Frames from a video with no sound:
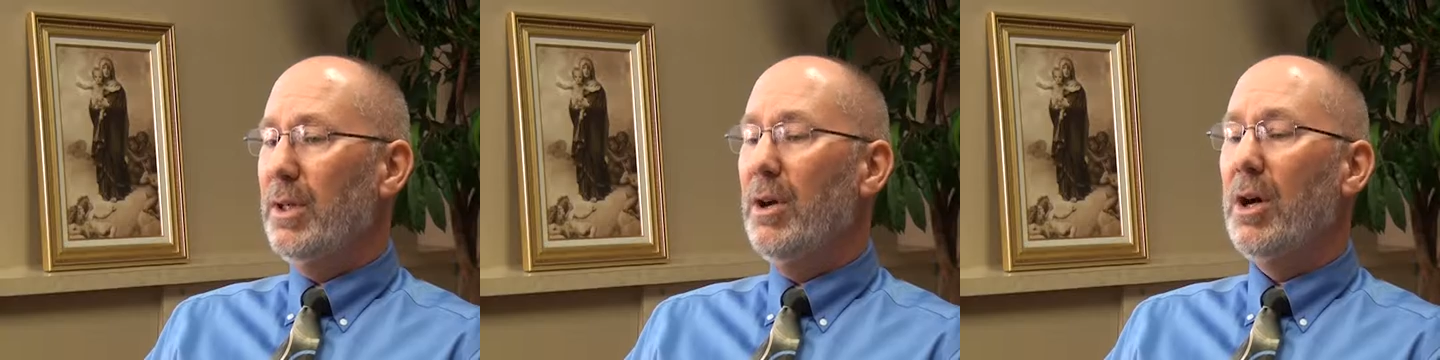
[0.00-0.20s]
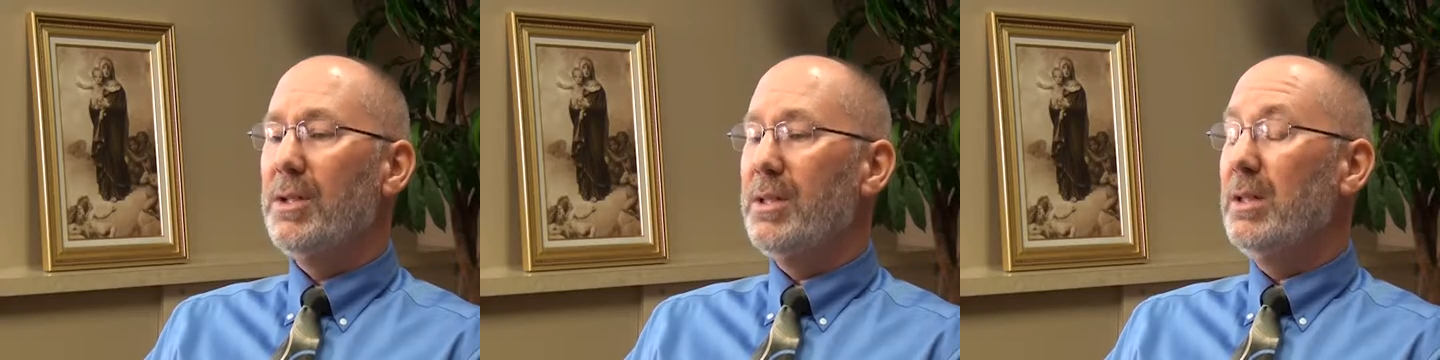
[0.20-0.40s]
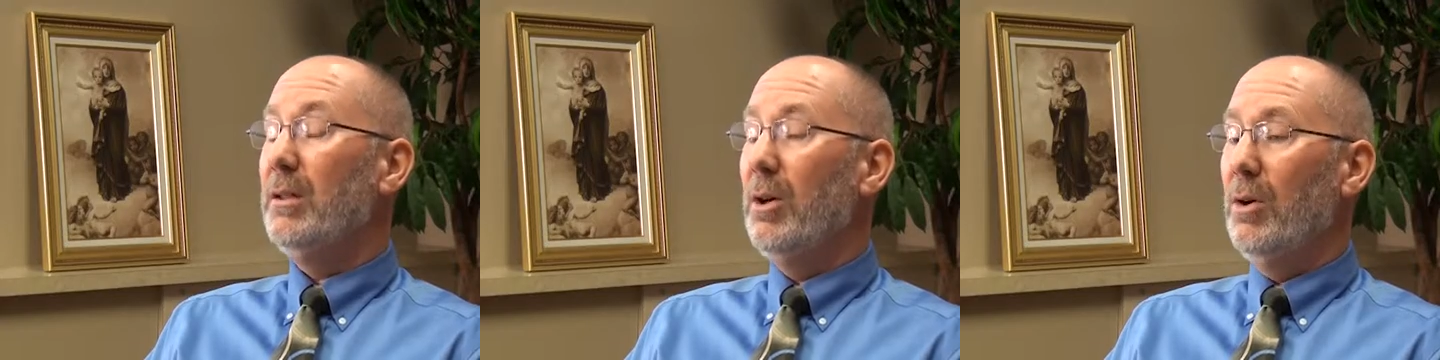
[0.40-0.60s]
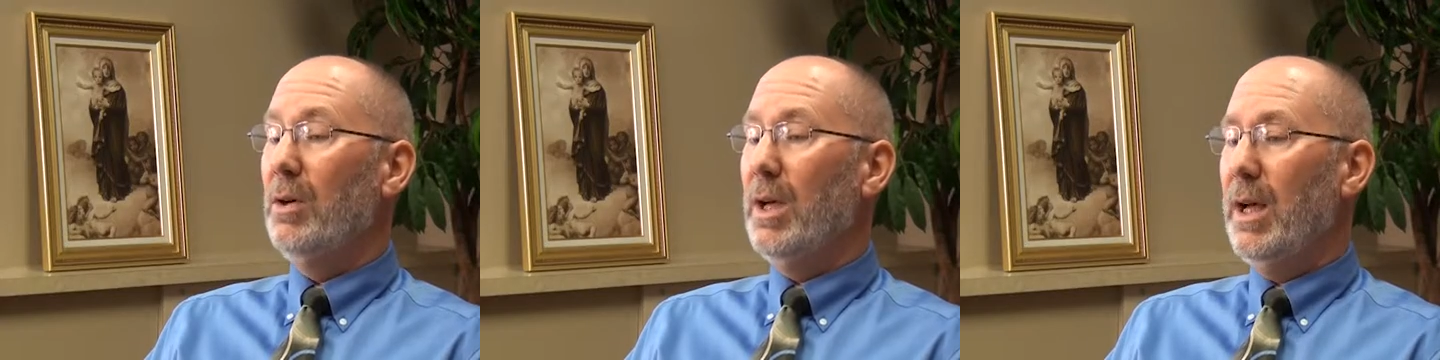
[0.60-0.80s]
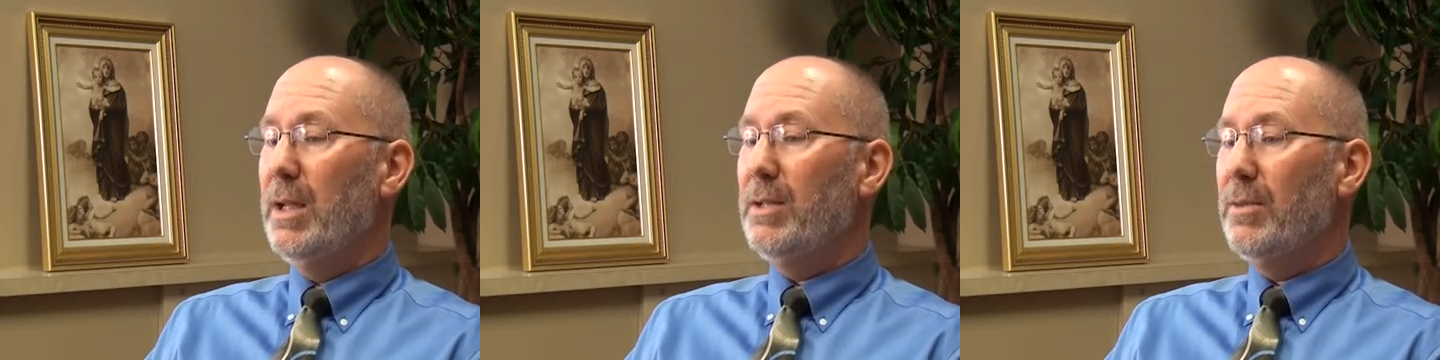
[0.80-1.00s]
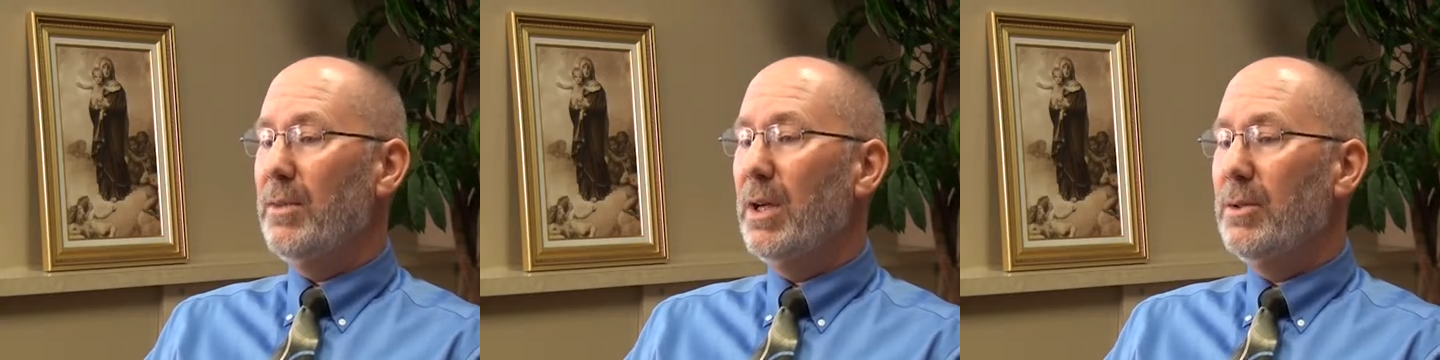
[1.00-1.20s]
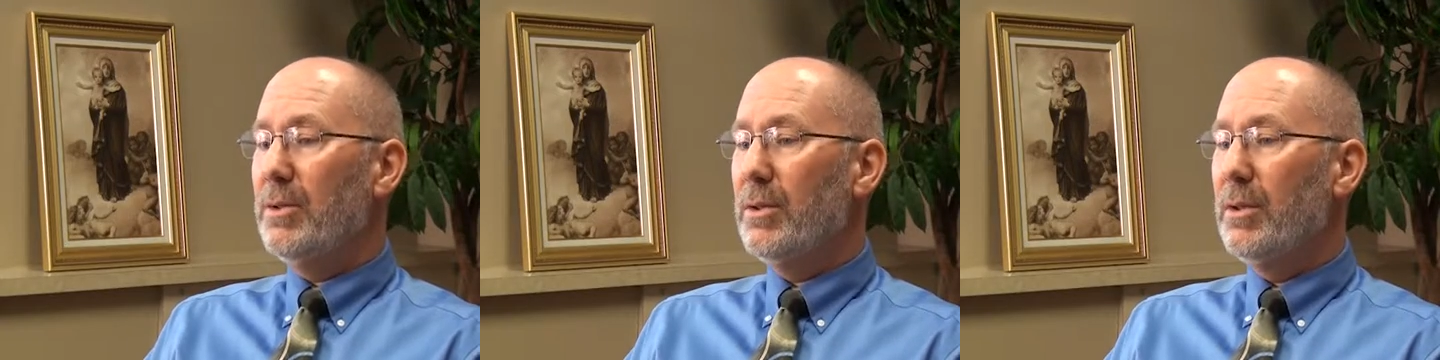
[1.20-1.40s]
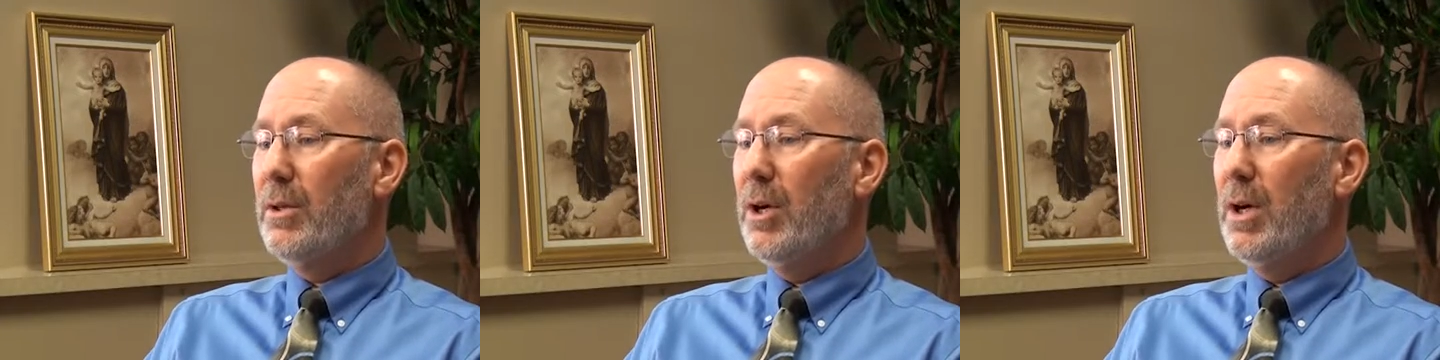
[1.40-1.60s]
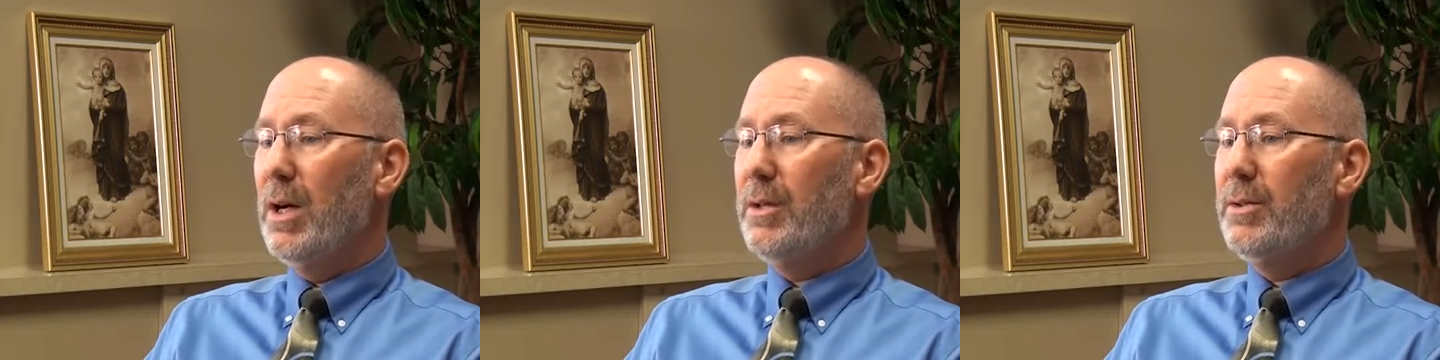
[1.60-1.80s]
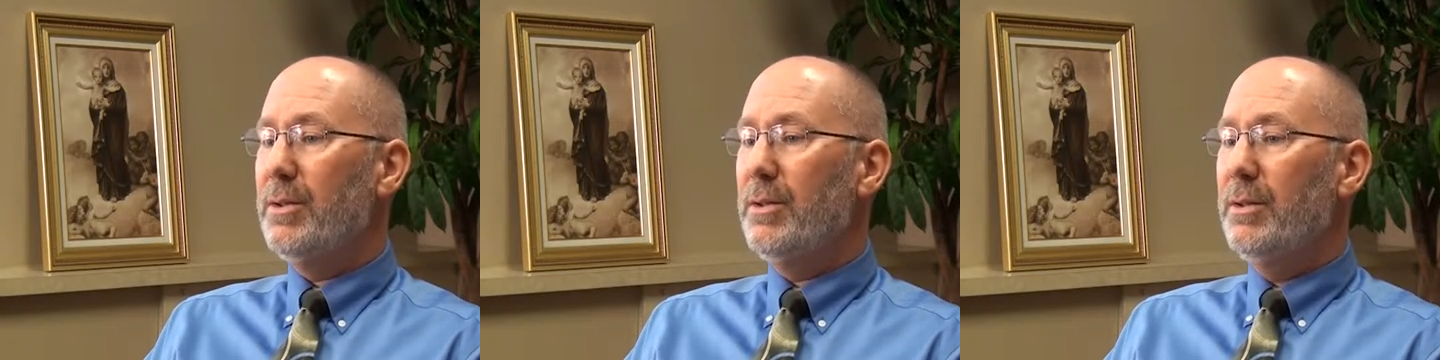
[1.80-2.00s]
causing all kinds of extra
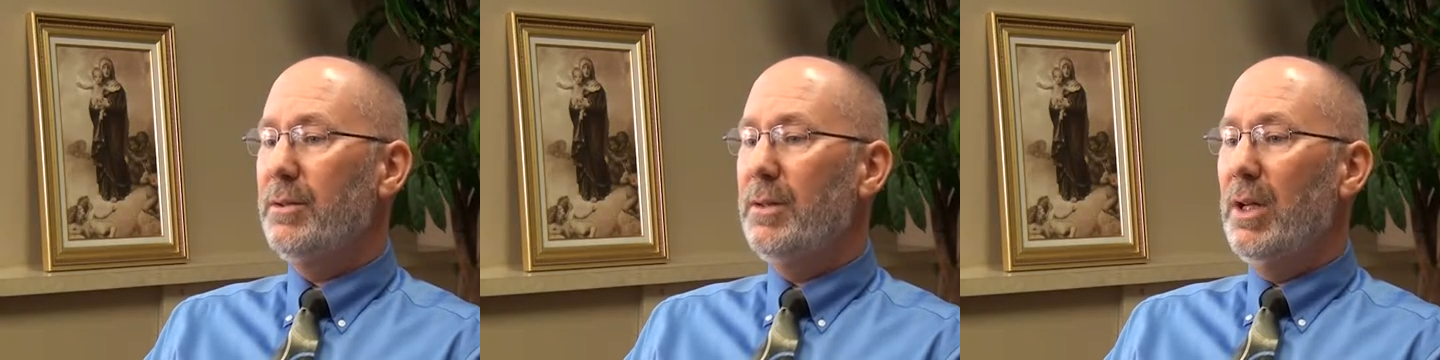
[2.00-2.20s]
cost